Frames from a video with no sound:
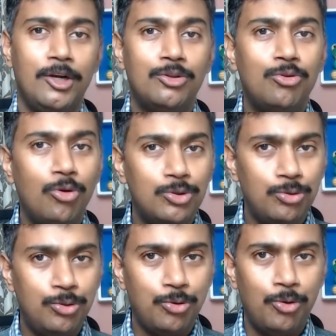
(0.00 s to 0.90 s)
Those
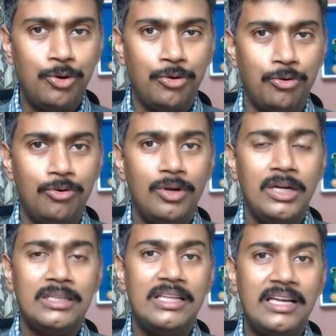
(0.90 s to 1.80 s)
who don't know,
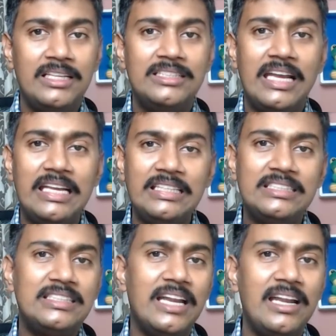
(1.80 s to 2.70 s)
there is an
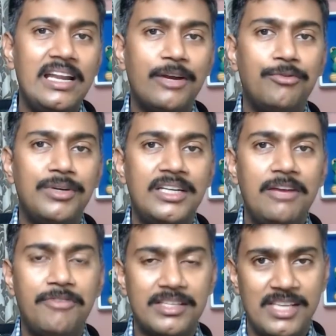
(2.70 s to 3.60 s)
instant liquidity
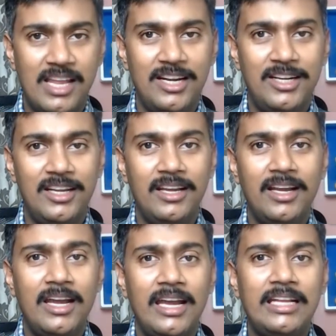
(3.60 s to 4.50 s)
facility
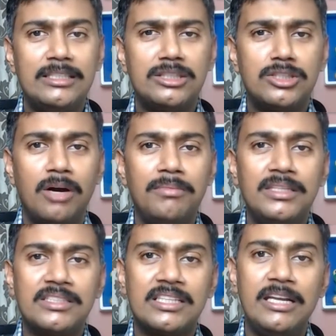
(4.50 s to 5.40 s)
in some
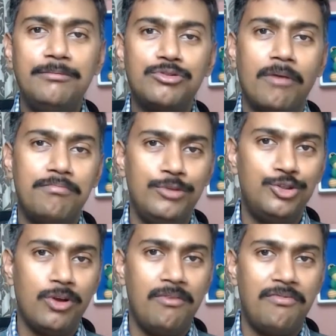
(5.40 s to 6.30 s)
schemes of
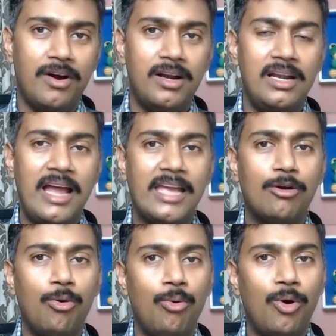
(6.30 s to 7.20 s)
mutual fund like
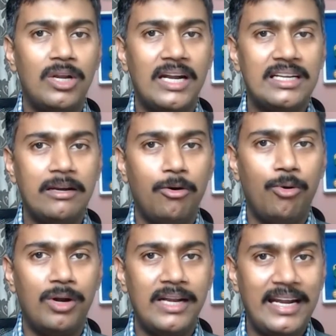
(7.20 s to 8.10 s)
overnight,
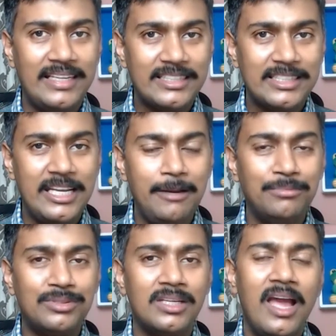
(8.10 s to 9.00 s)
overnight
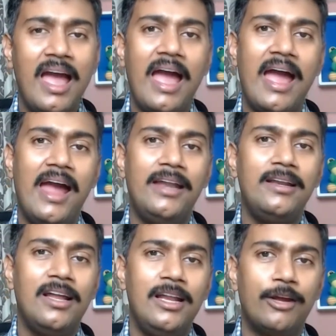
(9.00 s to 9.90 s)
schemes and
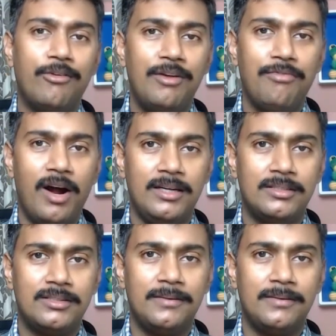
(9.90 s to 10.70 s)
liquid funds.